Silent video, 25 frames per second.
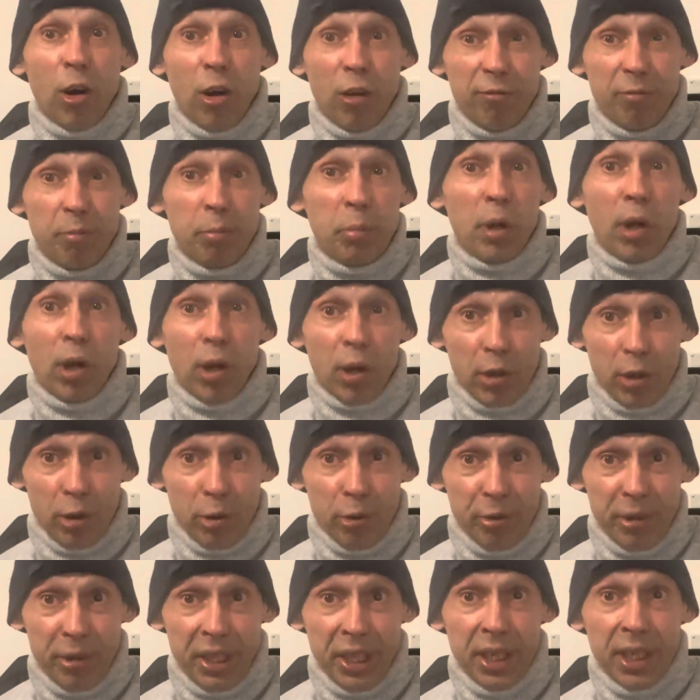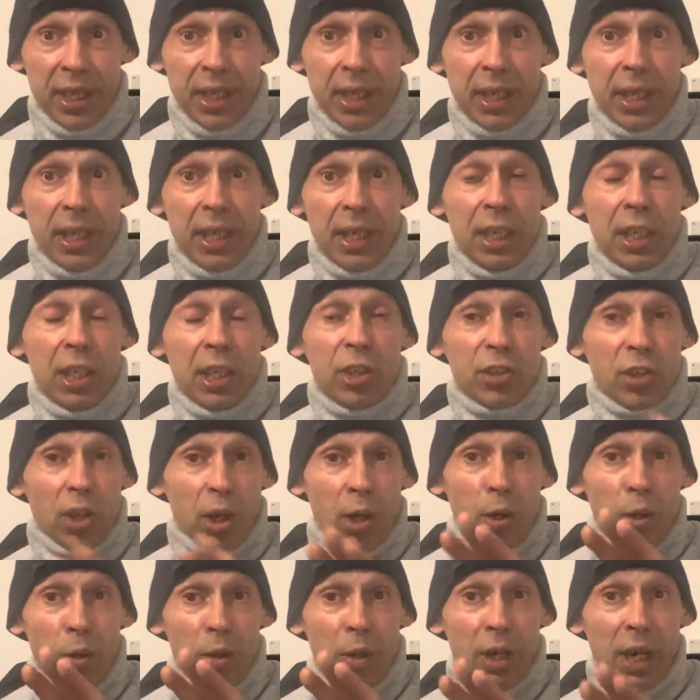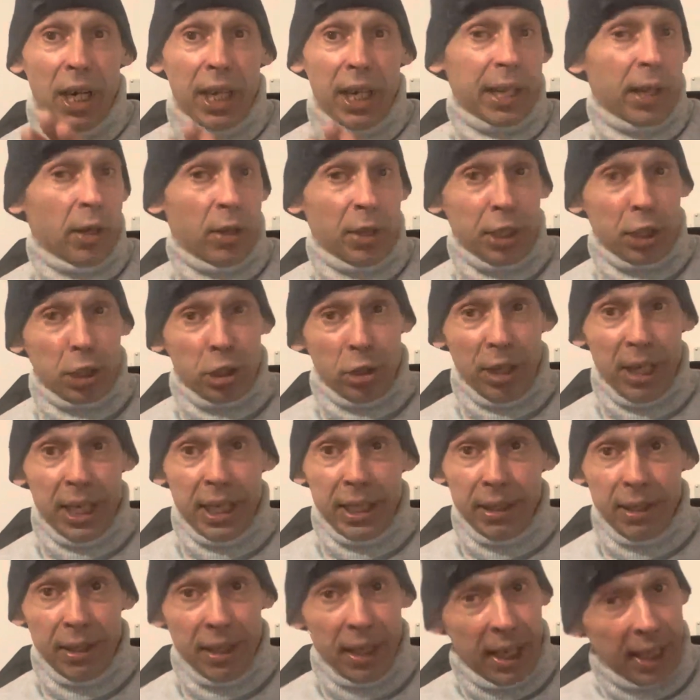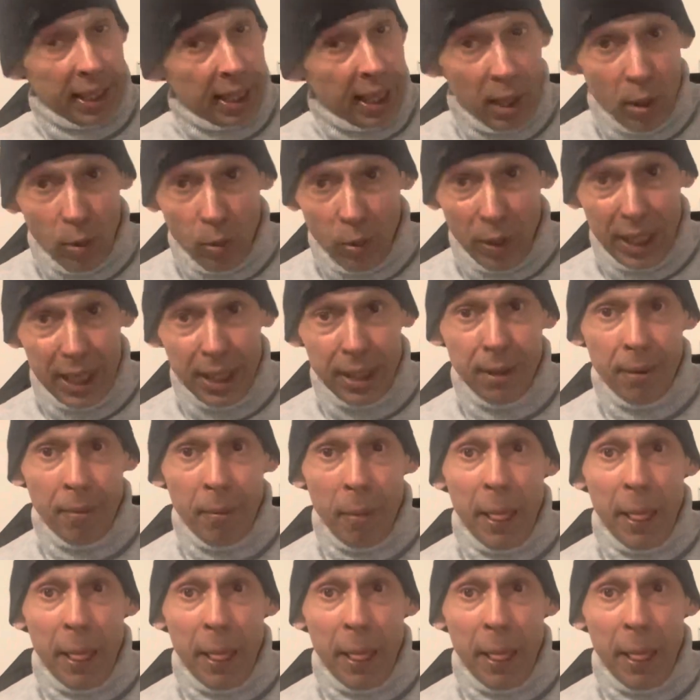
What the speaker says: of burglary. So I get on the train, I get away.